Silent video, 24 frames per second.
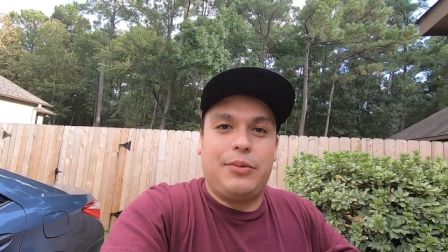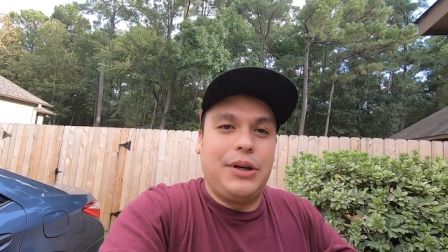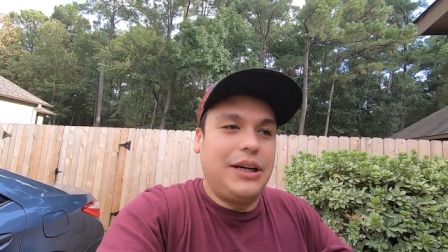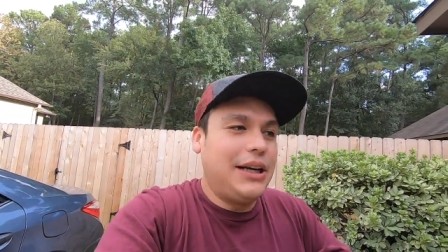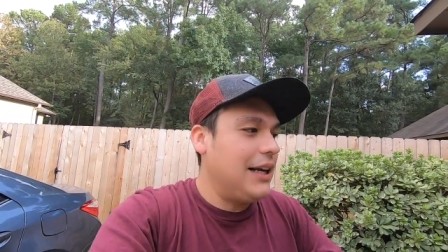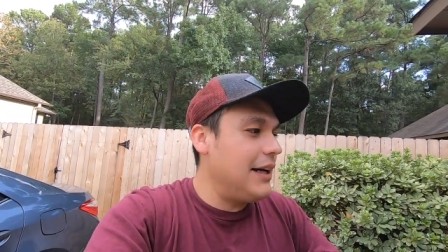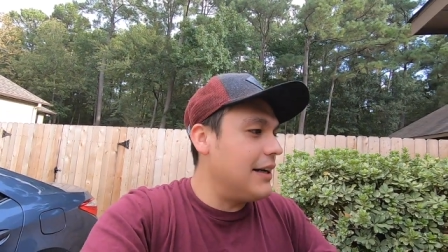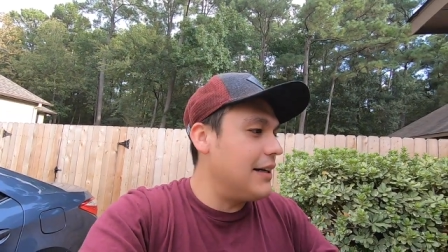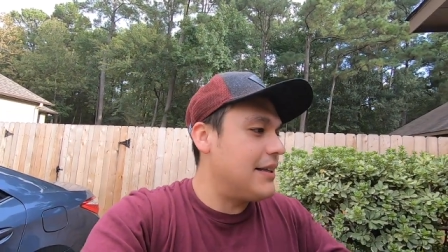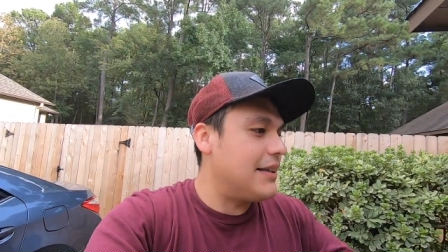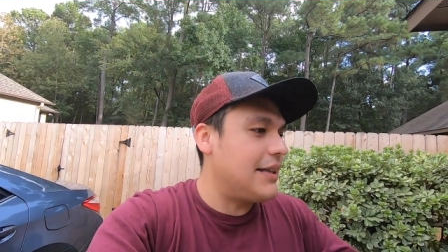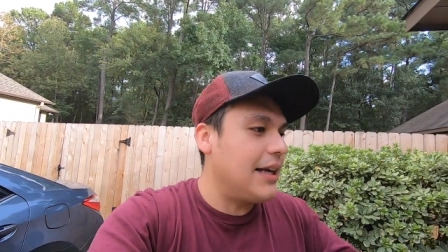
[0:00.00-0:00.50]
We
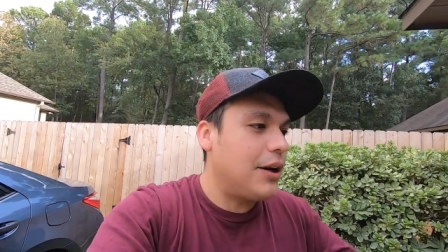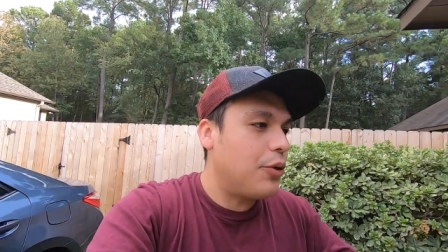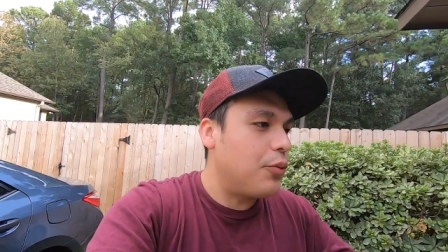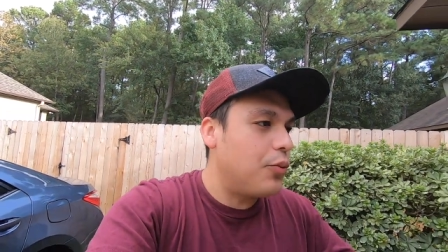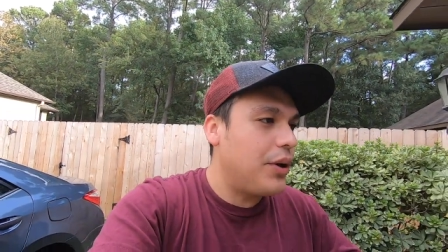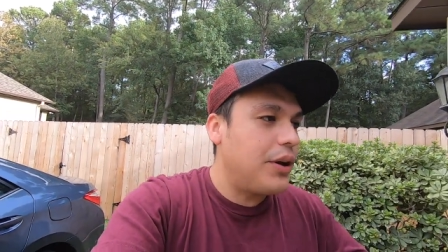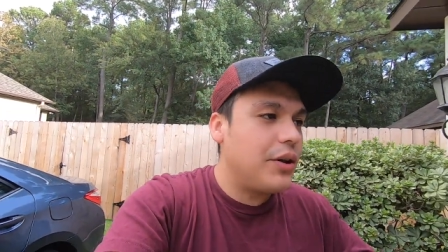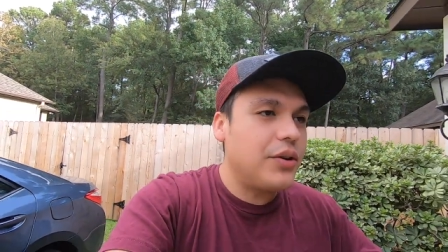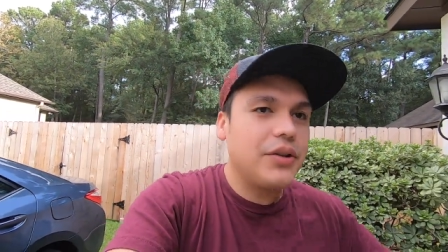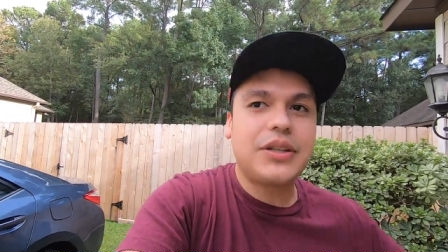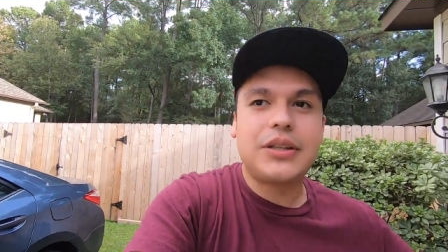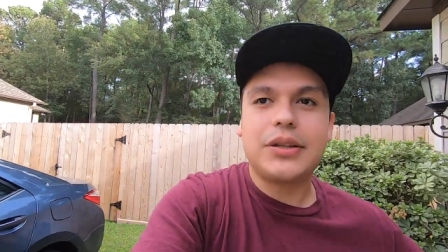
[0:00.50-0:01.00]
need a set of
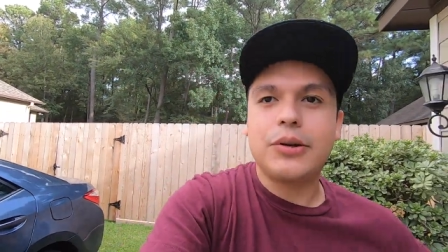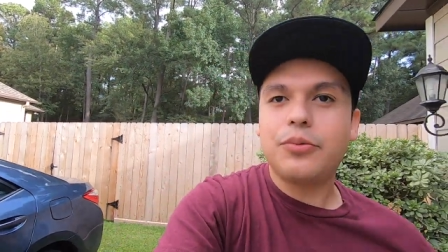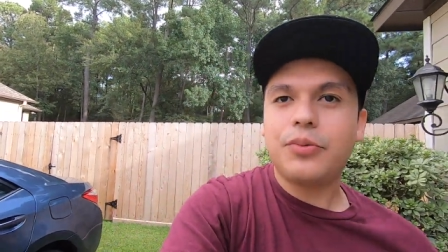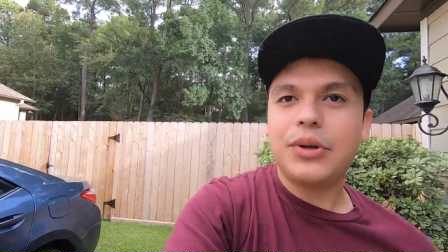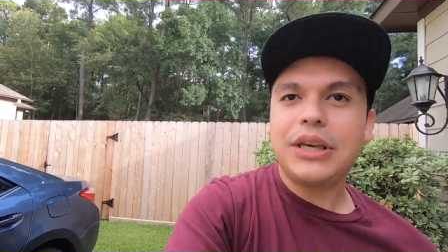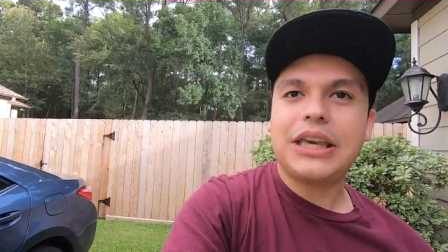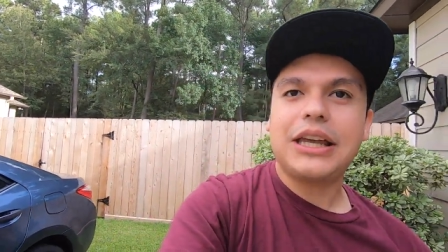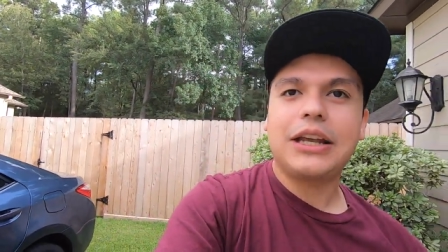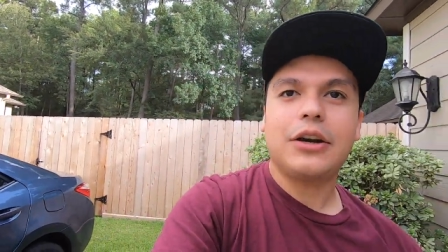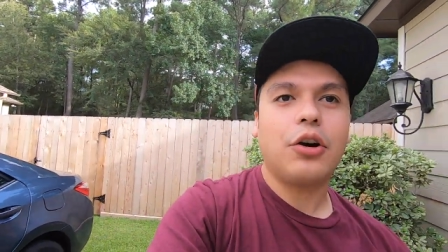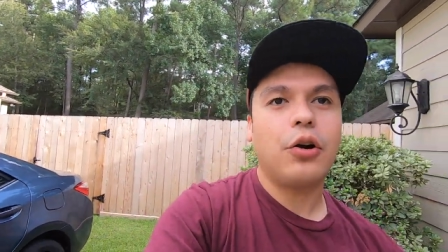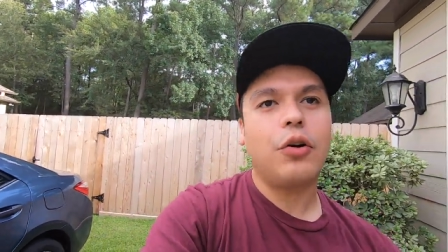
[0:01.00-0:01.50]
wheels so we
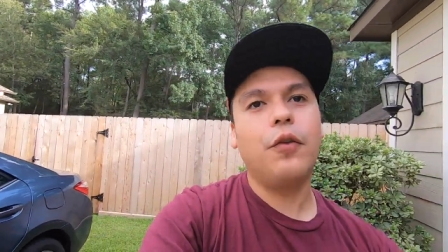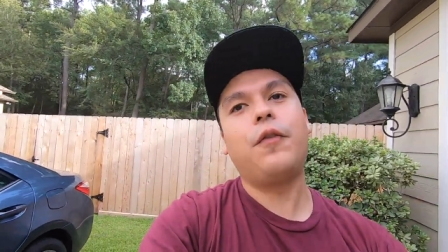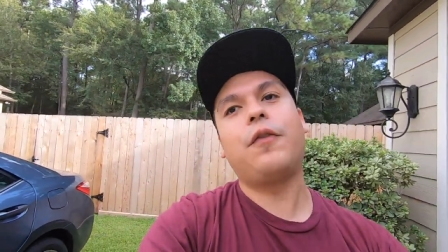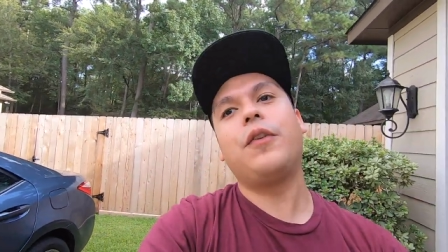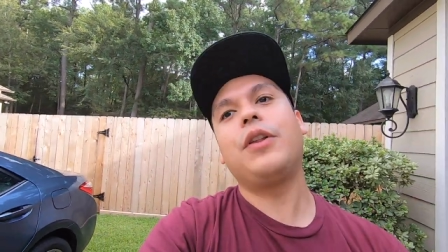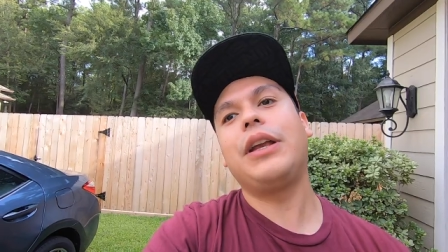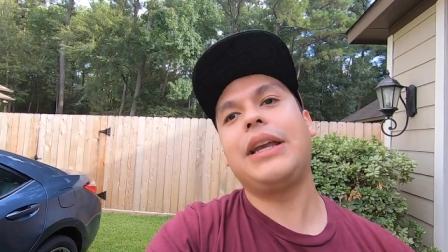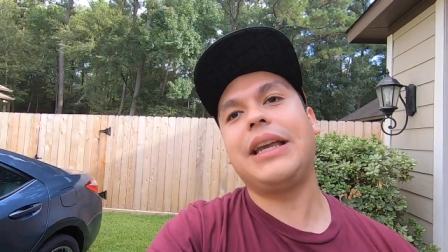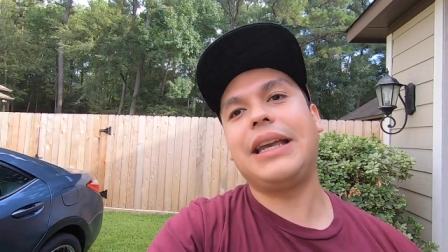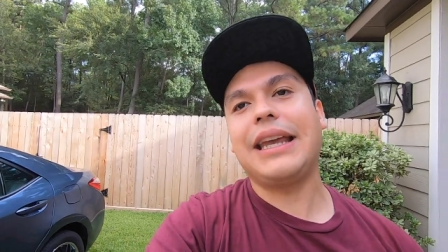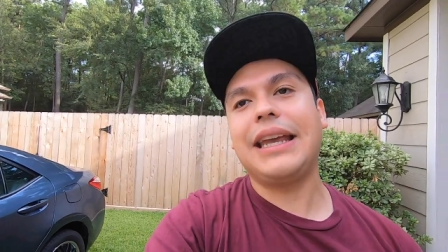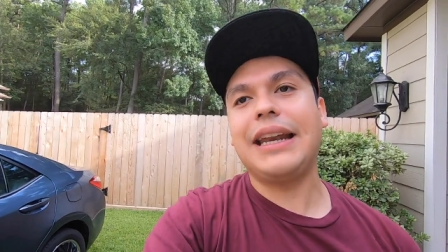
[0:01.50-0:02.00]
can
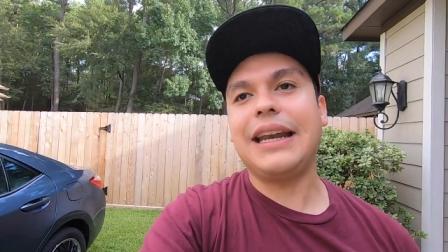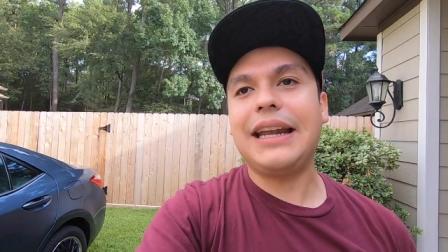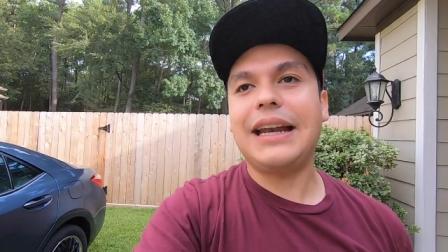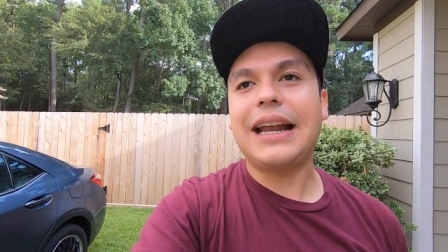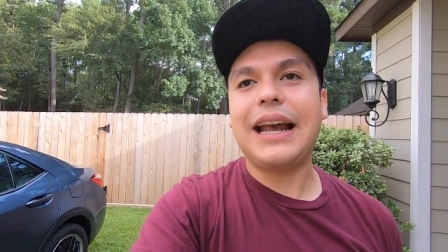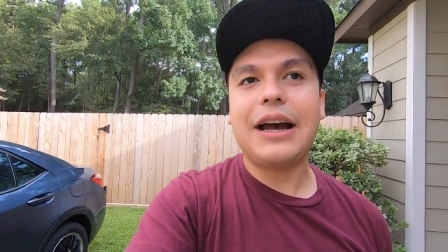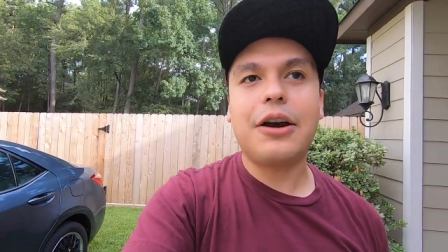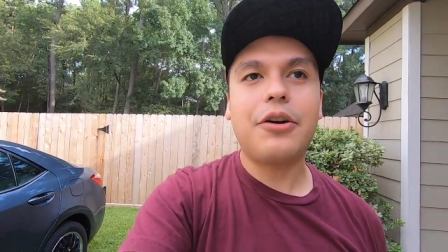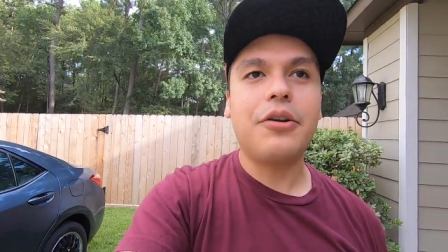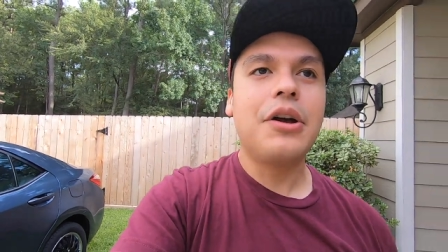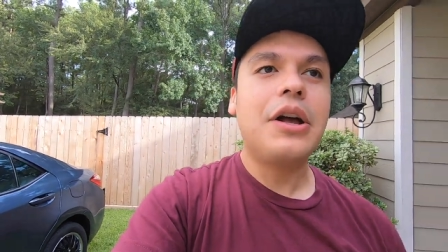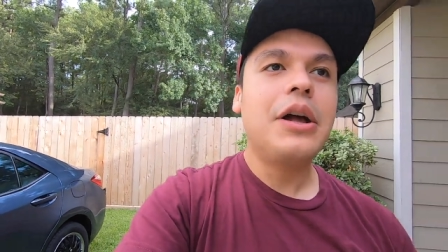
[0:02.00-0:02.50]
hopefully get it
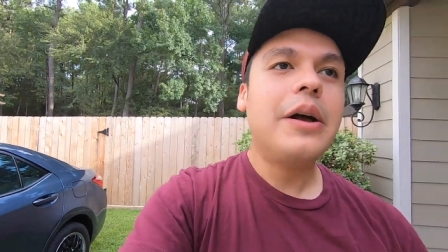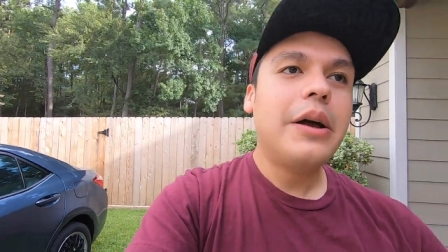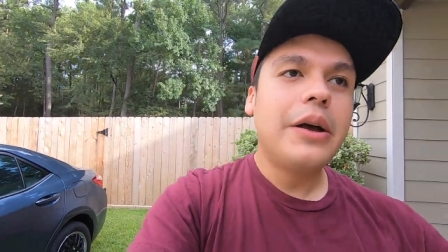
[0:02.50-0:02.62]
out